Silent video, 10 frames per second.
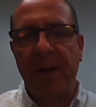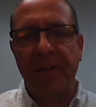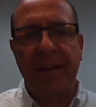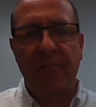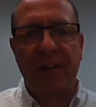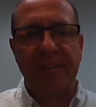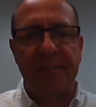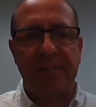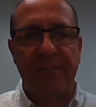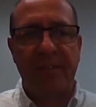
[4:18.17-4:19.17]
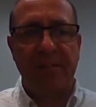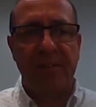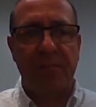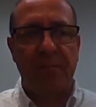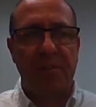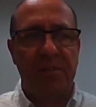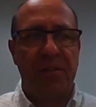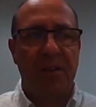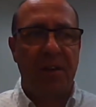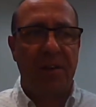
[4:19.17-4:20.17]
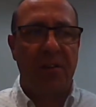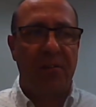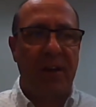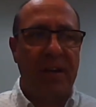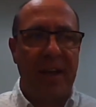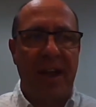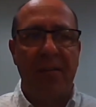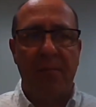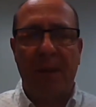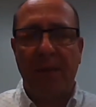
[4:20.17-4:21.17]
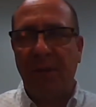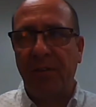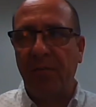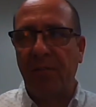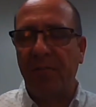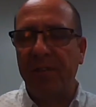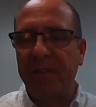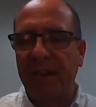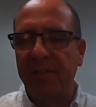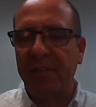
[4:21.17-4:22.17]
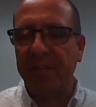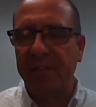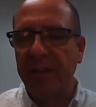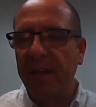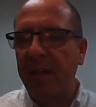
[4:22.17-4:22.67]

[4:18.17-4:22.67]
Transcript: unlike crisis intervention, which you're in and out in maybe 2 or 3 sessions.